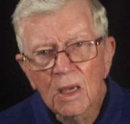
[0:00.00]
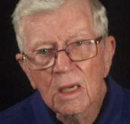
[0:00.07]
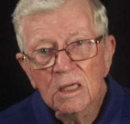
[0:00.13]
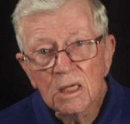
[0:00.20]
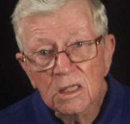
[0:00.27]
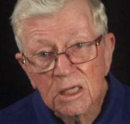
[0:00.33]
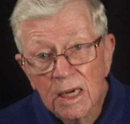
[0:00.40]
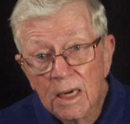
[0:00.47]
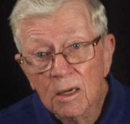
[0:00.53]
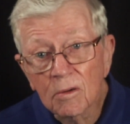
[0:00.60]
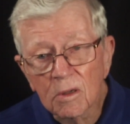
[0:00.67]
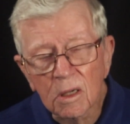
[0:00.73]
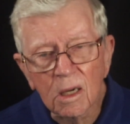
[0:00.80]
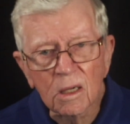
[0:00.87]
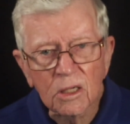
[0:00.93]

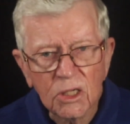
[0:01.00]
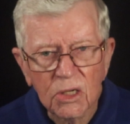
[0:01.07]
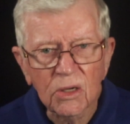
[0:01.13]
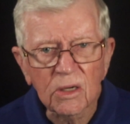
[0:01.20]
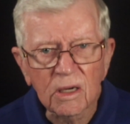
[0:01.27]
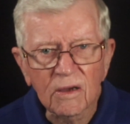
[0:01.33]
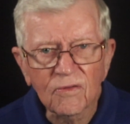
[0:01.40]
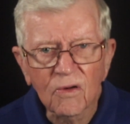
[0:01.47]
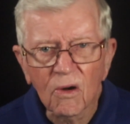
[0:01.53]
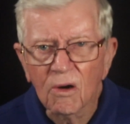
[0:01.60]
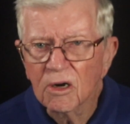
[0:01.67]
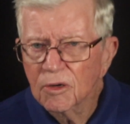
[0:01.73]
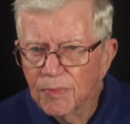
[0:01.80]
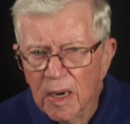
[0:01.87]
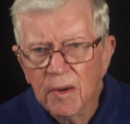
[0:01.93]
Sarah stood for
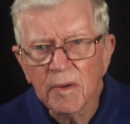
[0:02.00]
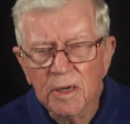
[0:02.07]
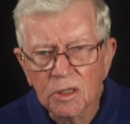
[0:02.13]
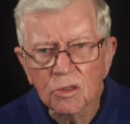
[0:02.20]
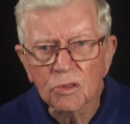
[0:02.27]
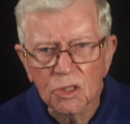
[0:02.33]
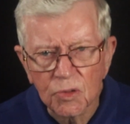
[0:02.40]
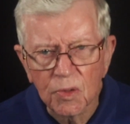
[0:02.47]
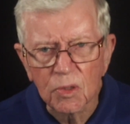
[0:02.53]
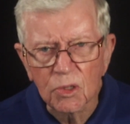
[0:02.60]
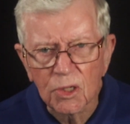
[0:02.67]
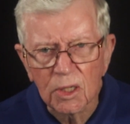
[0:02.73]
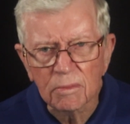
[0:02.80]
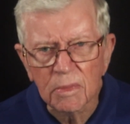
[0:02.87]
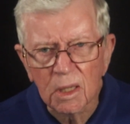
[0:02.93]
spiritual
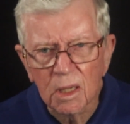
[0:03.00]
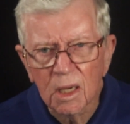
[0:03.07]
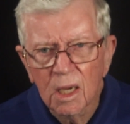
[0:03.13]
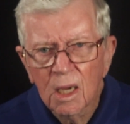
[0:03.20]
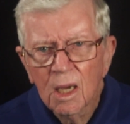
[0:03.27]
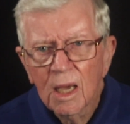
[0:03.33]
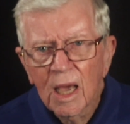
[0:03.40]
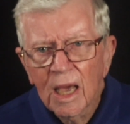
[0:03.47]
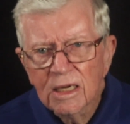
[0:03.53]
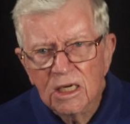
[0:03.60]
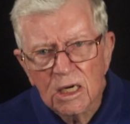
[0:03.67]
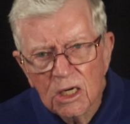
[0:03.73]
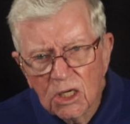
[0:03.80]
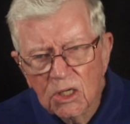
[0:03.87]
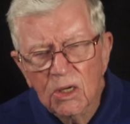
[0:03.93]
Jerusalem.
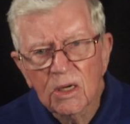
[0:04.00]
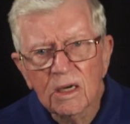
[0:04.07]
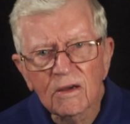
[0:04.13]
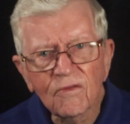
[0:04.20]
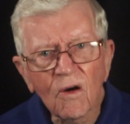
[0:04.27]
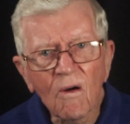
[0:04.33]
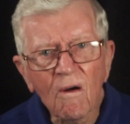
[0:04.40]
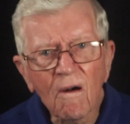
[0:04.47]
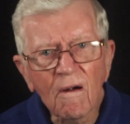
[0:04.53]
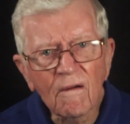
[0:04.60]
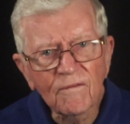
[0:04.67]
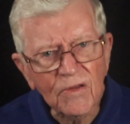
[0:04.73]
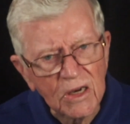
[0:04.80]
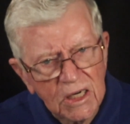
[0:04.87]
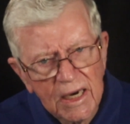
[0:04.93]
She stood for
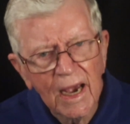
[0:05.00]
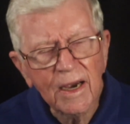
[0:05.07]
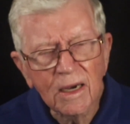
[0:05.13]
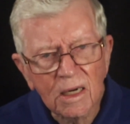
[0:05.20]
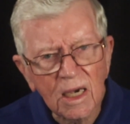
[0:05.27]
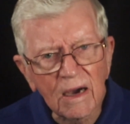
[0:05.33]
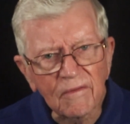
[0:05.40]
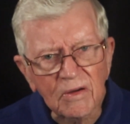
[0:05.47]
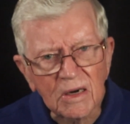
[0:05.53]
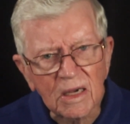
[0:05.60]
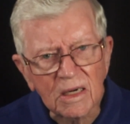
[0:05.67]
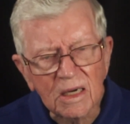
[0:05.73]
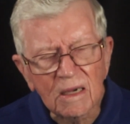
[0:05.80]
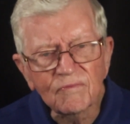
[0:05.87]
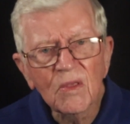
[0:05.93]
the second
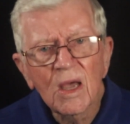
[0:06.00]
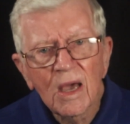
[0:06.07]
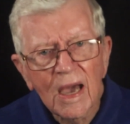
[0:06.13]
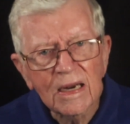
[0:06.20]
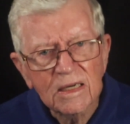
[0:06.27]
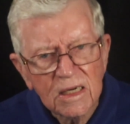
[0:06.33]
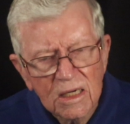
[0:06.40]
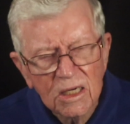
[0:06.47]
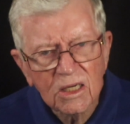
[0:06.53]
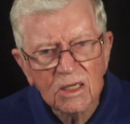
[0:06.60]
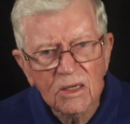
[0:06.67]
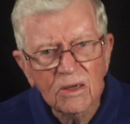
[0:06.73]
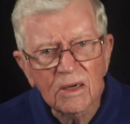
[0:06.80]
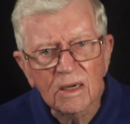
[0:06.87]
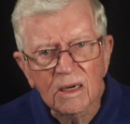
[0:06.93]
covenant, and she
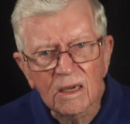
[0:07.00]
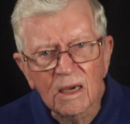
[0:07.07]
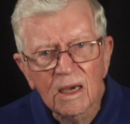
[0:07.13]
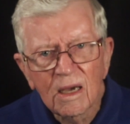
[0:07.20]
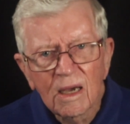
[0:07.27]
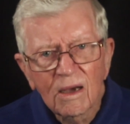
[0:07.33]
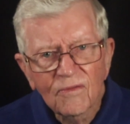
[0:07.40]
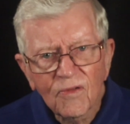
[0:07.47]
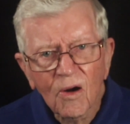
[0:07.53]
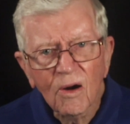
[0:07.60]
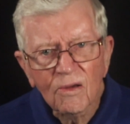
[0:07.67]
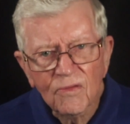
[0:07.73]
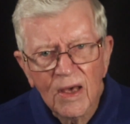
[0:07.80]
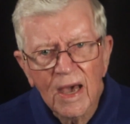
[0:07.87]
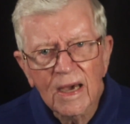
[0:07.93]
stood
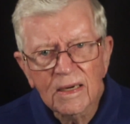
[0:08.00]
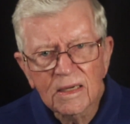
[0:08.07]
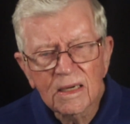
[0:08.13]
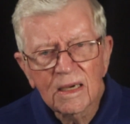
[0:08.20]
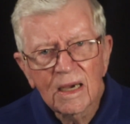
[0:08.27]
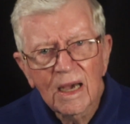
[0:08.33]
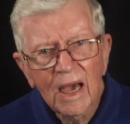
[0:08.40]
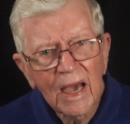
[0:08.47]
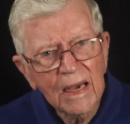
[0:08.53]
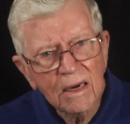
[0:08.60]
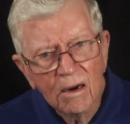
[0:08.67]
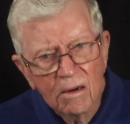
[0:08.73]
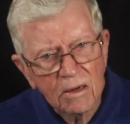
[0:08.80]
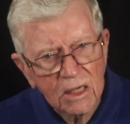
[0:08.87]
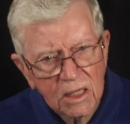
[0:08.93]
for that, and
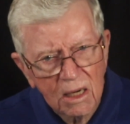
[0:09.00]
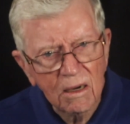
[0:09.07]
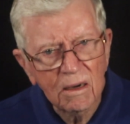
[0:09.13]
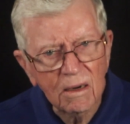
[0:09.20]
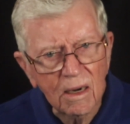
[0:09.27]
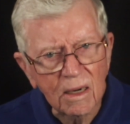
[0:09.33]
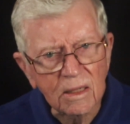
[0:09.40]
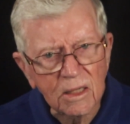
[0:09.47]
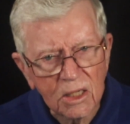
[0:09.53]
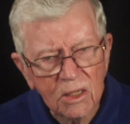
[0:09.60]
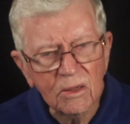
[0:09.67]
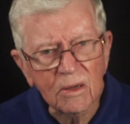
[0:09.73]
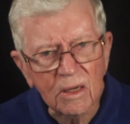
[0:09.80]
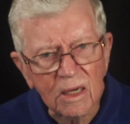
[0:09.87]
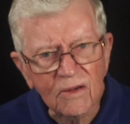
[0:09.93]
her son
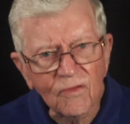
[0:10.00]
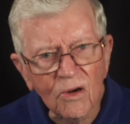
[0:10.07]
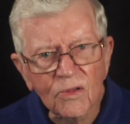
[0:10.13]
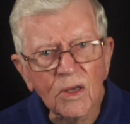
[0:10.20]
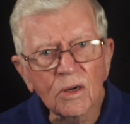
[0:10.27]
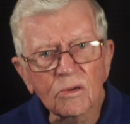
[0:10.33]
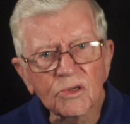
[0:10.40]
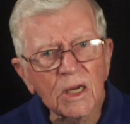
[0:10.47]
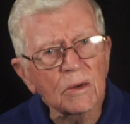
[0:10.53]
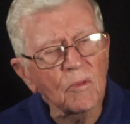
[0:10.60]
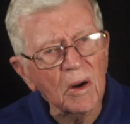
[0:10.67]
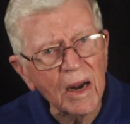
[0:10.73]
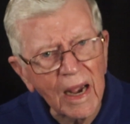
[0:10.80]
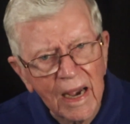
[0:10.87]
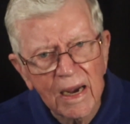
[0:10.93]
stood for those that
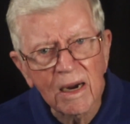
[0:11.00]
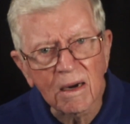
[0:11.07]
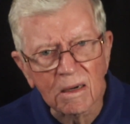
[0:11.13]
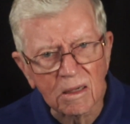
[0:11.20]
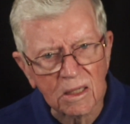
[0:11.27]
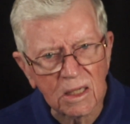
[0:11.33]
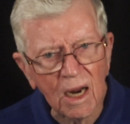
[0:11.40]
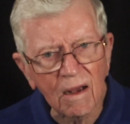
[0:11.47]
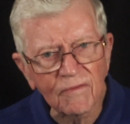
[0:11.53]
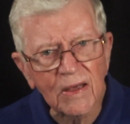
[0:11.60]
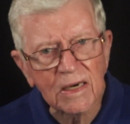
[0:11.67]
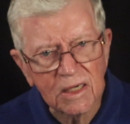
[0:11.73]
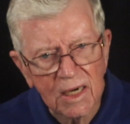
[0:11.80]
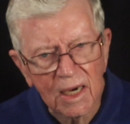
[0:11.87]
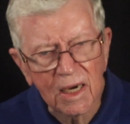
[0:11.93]
were heirs of
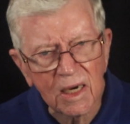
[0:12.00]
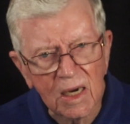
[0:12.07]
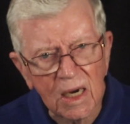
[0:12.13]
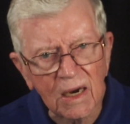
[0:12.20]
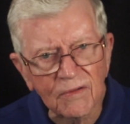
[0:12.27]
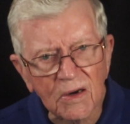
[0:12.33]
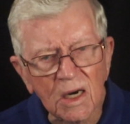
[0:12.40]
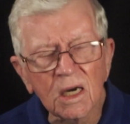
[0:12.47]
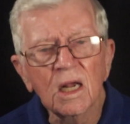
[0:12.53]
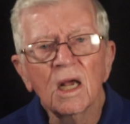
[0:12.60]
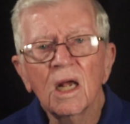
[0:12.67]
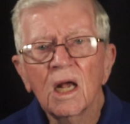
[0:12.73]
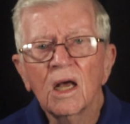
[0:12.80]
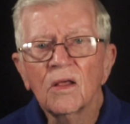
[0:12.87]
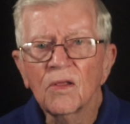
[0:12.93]
that second covenant,
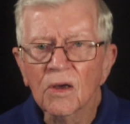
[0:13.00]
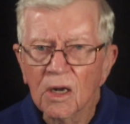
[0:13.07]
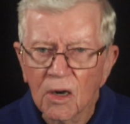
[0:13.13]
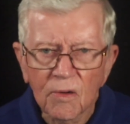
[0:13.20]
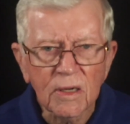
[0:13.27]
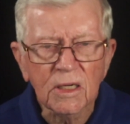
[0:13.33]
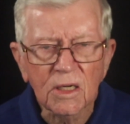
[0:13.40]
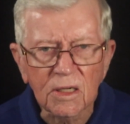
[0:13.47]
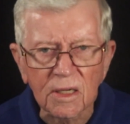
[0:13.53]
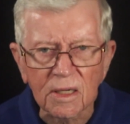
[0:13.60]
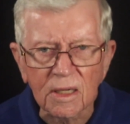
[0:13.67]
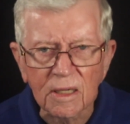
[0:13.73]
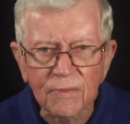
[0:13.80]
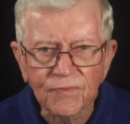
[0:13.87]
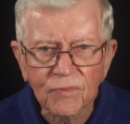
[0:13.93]
the
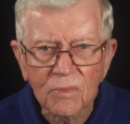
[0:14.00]
Christian.